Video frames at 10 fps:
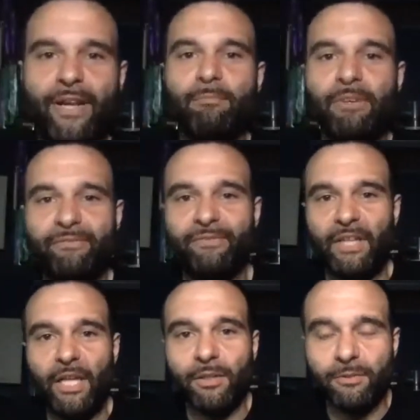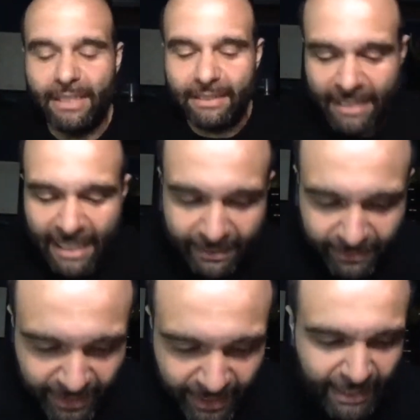of flow, and that
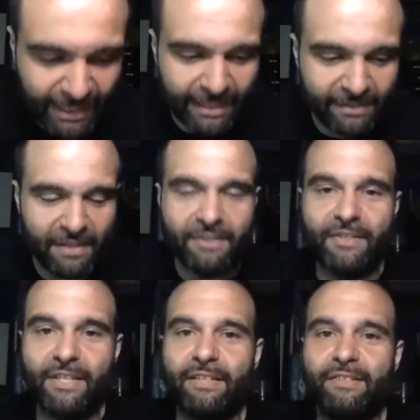it does